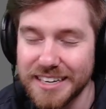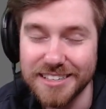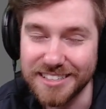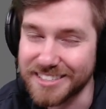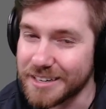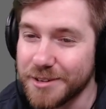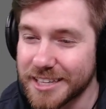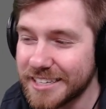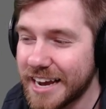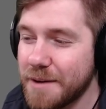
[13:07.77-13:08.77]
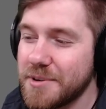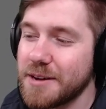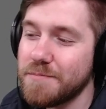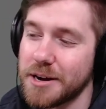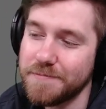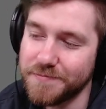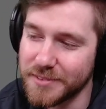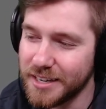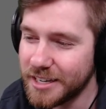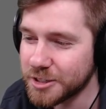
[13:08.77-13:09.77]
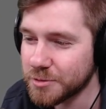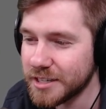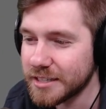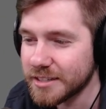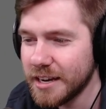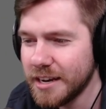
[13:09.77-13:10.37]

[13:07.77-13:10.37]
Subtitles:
Doesn't seem like that's happening, but it is what it is.